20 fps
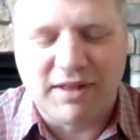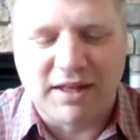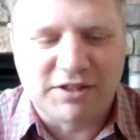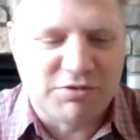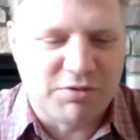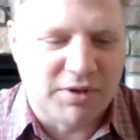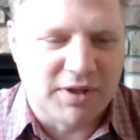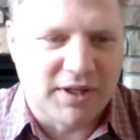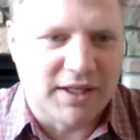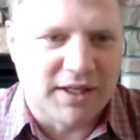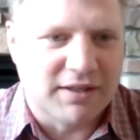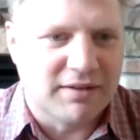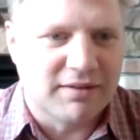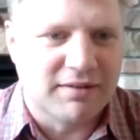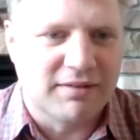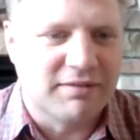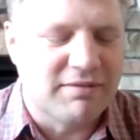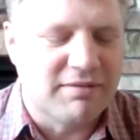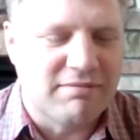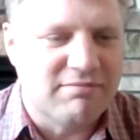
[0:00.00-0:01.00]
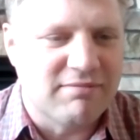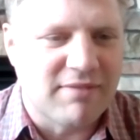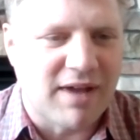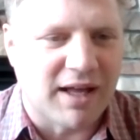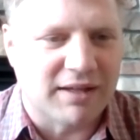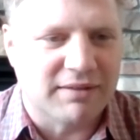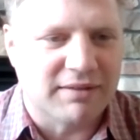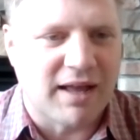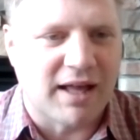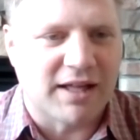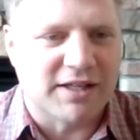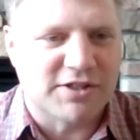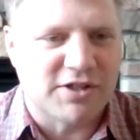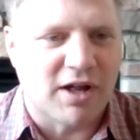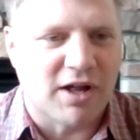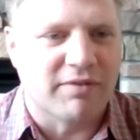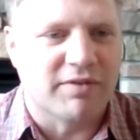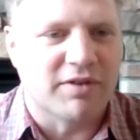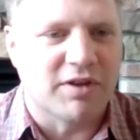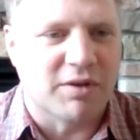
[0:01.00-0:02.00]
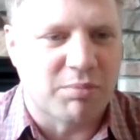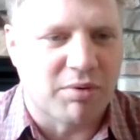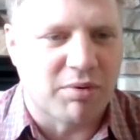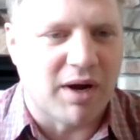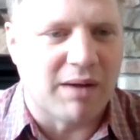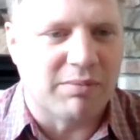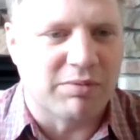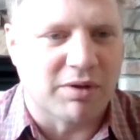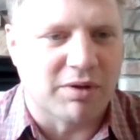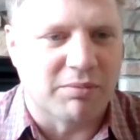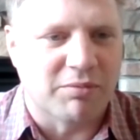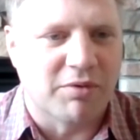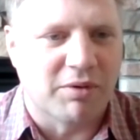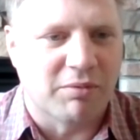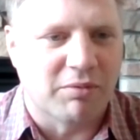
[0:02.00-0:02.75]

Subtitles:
that's really not solving the problem.